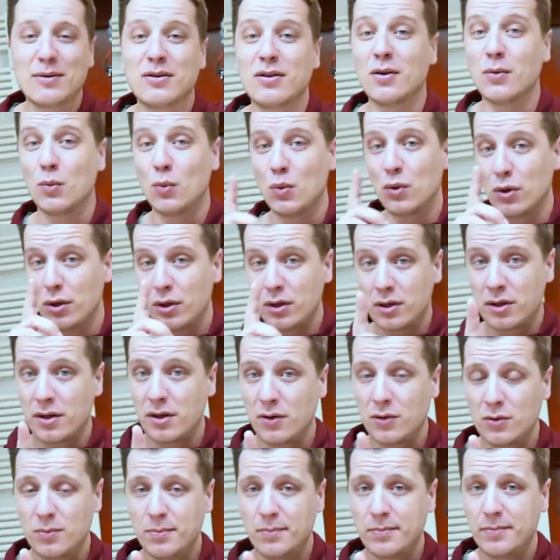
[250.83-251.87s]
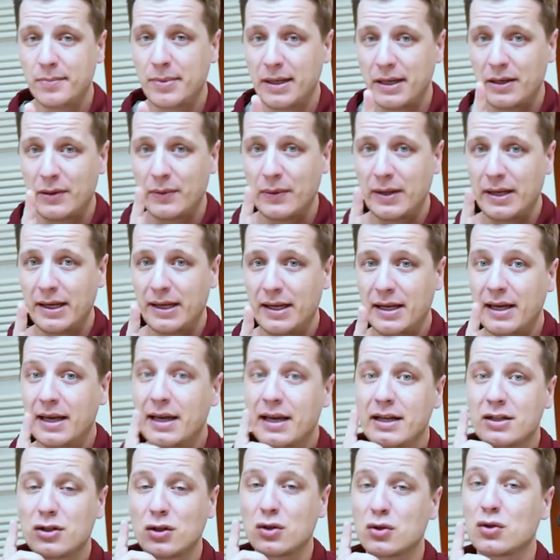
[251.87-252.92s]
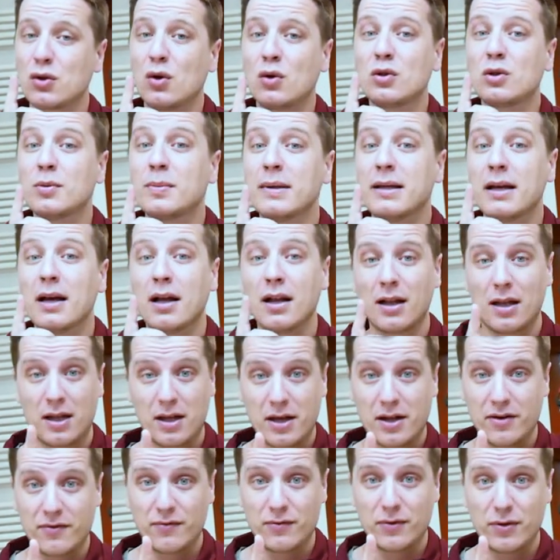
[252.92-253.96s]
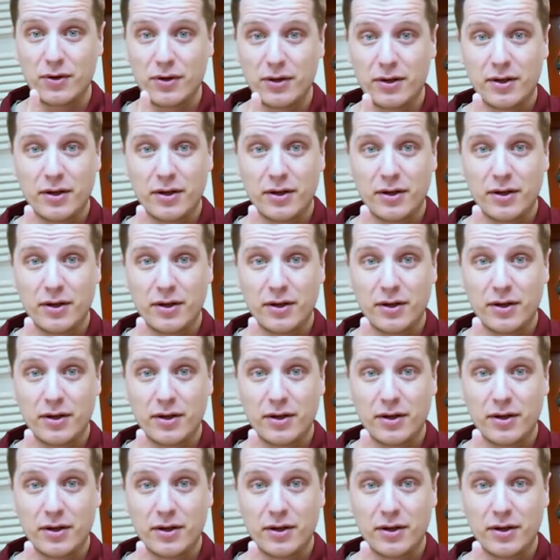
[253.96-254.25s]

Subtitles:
The work though, by the way, is also going to be a lot of work.